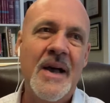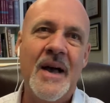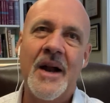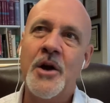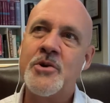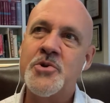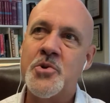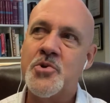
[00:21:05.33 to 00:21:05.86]
And I
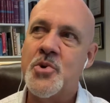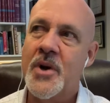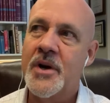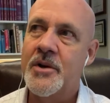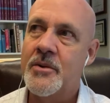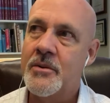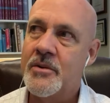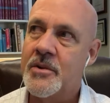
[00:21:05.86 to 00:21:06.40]
also try
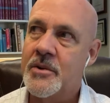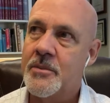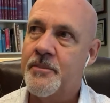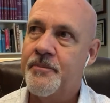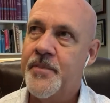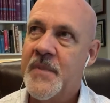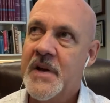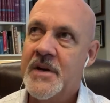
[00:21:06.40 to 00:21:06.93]
to
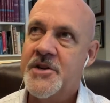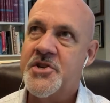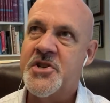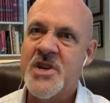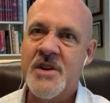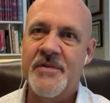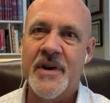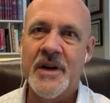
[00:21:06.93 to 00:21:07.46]

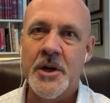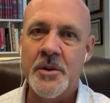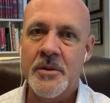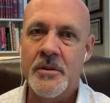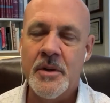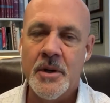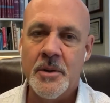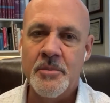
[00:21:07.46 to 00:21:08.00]
see if I can
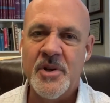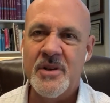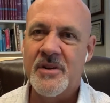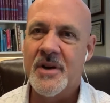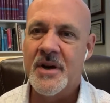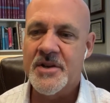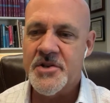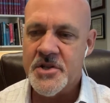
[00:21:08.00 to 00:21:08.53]

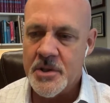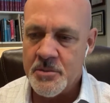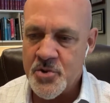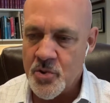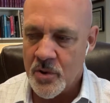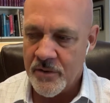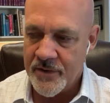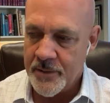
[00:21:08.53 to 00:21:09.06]
detect some
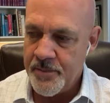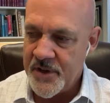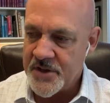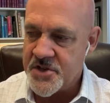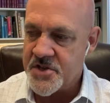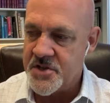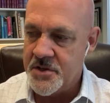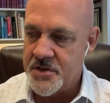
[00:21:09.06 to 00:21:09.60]
sort of a
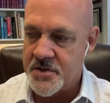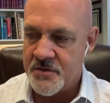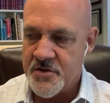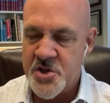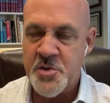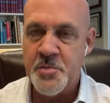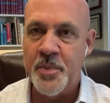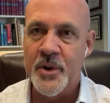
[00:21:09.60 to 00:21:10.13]
sense of
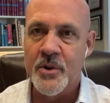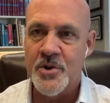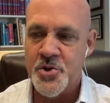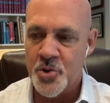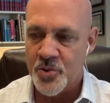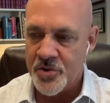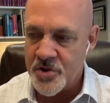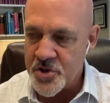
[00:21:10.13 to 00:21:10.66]

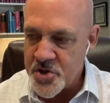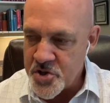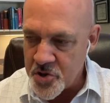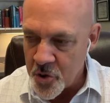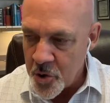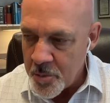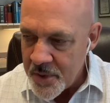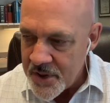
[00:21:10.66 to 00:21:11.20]
spiritual
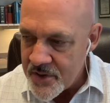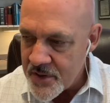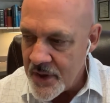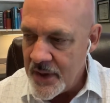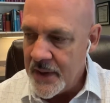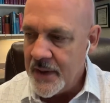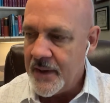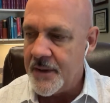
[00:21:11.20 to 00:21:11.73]
discernment.
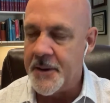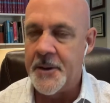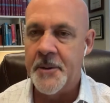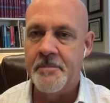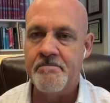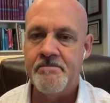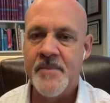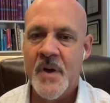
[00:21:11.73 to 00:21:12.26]

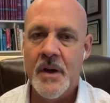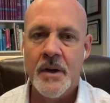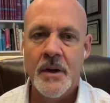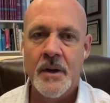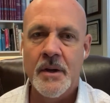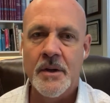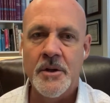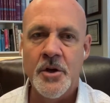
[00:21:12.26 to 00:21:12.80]
You
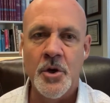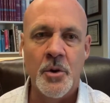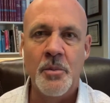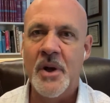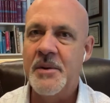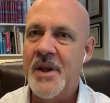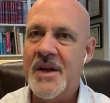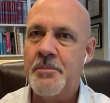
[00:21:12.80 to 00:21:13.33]
know,
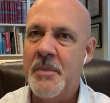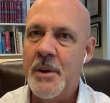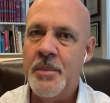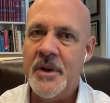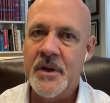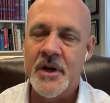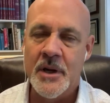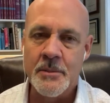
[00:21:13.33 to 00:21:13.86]
and that maybe
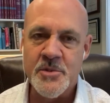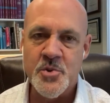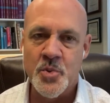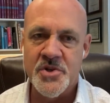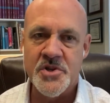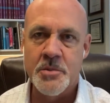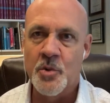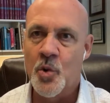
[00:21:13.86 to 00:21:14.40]
comes with
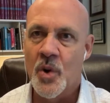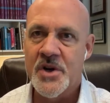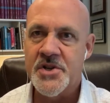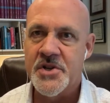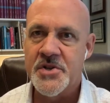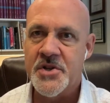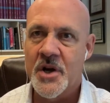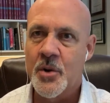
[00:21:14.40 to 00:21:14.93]
some
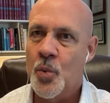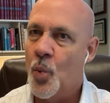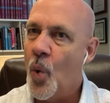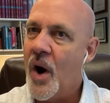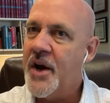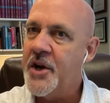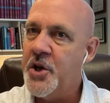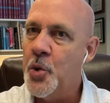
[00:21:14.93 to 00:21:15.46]
questions like,
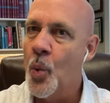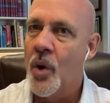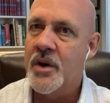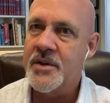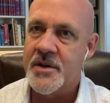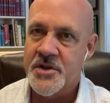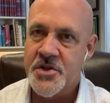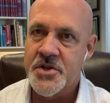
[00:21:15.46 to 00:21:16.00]
why do you want
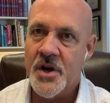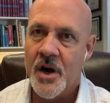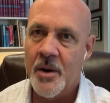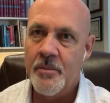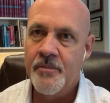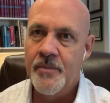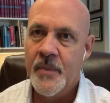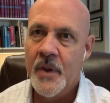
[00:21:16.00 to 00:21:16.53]
this job?
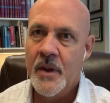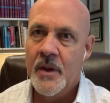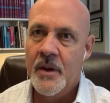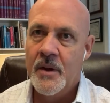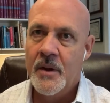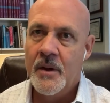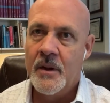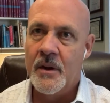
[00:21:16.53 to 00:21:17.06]

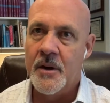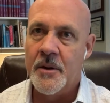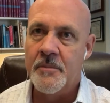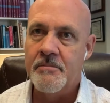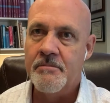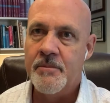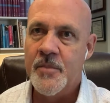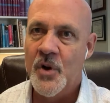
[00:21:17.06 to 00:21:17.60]

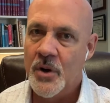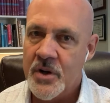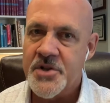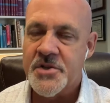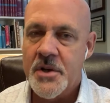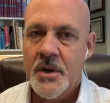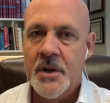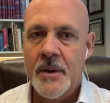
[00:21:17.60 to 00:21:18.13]
You know, because